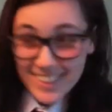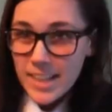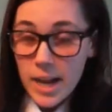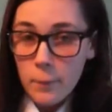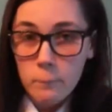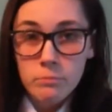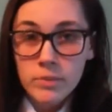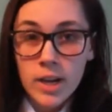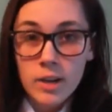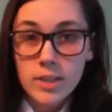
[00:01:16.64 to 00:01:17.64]
No,
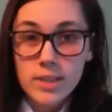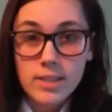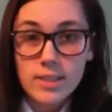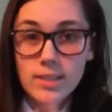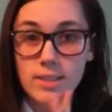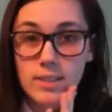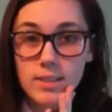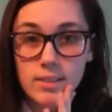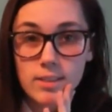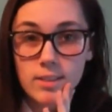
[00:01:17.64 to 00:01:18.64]
it's
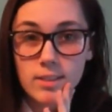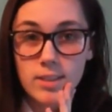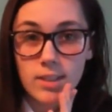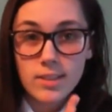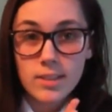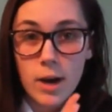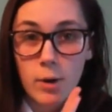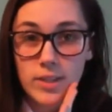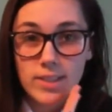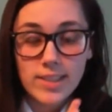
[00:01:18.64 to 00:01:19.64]
just
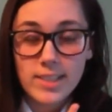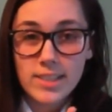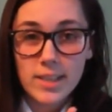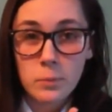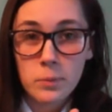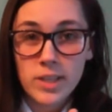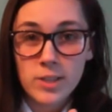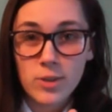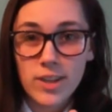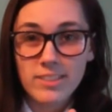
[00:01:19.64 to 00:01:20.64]
no. It is a
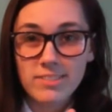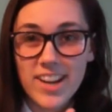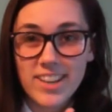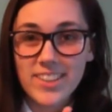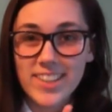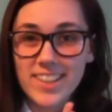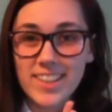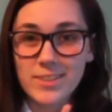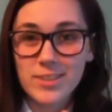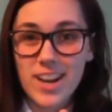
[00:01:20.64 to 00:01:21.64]
complete train wreck. Like,
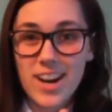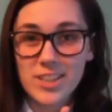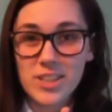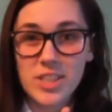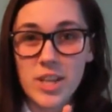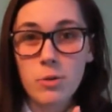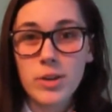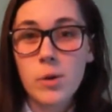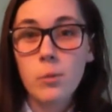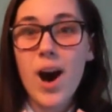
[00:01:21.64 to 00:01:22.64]
oh gosh,
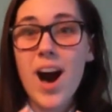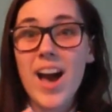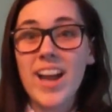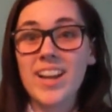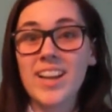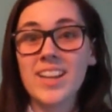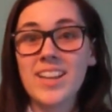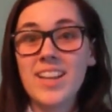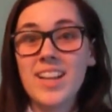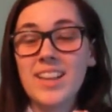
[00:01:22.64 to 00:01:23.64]
Sony, why?
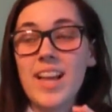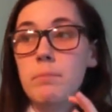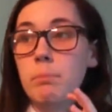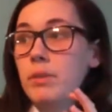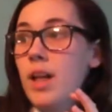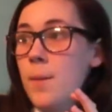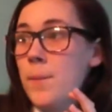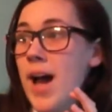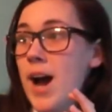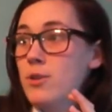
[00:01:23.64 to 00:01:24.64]
Let
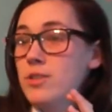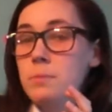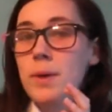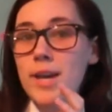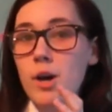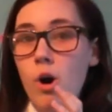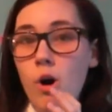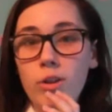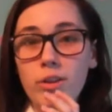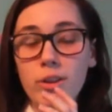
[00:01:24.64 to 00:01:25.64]
Blumhouse make
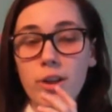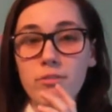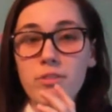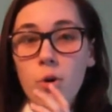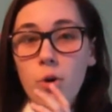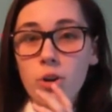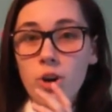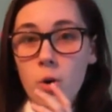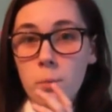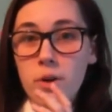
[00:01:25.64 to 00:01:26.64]
all of the
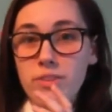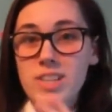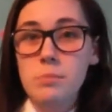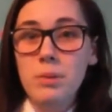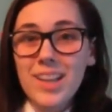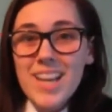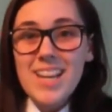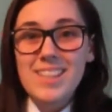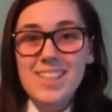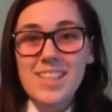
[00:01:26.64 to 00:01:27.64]
horror movies,
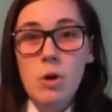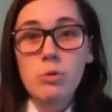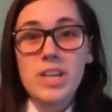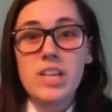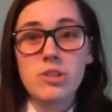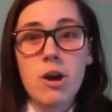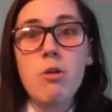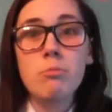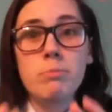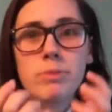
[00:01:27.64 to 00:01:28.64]
please. Sony,
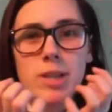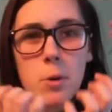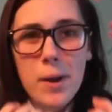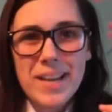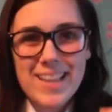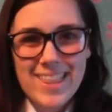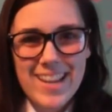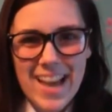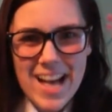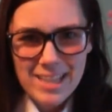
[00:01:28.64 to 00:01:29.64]
don't do
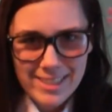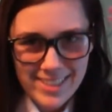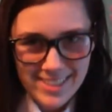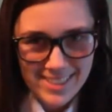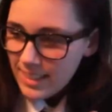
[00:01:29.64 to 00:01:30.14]
anything else.